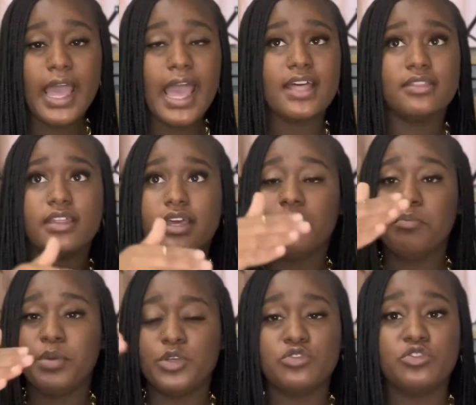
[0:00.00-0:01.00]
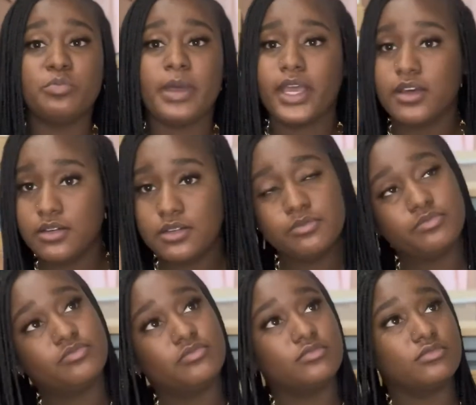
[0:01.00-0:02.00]
and then build you back up.
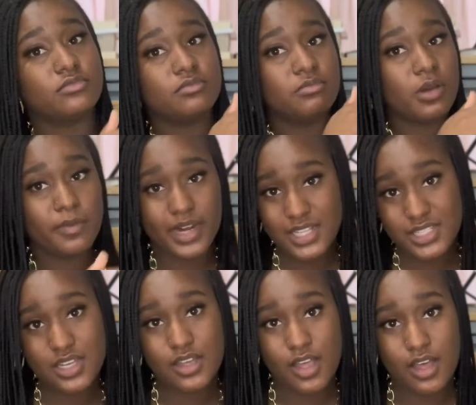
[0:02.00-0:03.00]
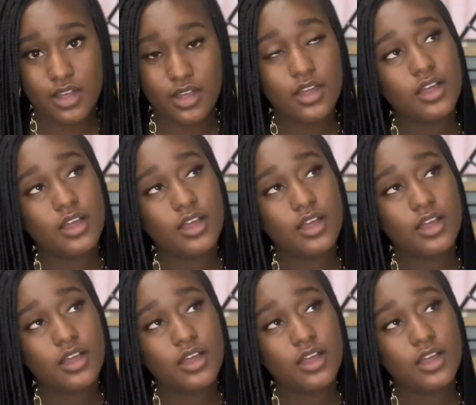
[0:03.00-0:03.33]
But when I tell y'all,